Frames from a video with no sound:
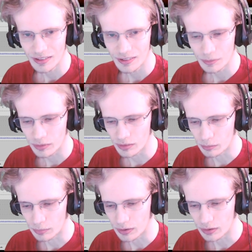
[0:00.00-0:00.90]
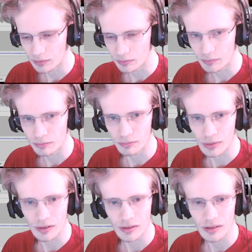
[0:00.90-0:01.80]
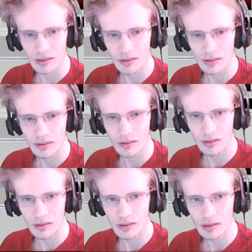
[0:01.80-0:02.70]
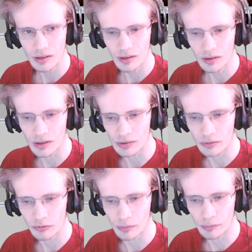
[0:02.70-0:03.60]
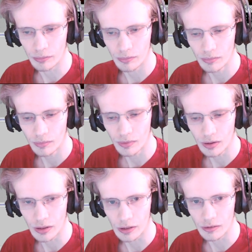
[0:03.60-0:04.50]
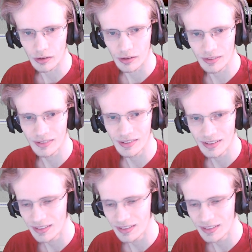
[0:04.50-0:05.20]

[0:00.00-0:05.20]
Let's put the Big Ben, like from England.